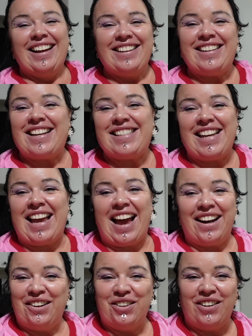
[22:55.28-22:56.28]
Jessie
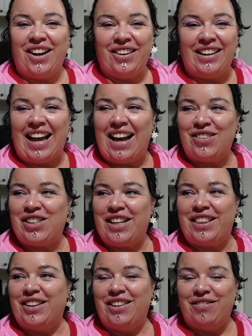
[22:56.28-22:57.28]
had a good old laugh. She
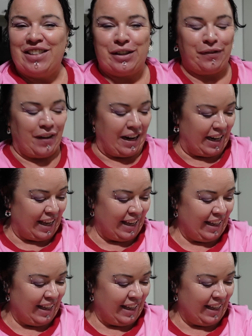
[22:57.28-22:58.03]
thought it was funny,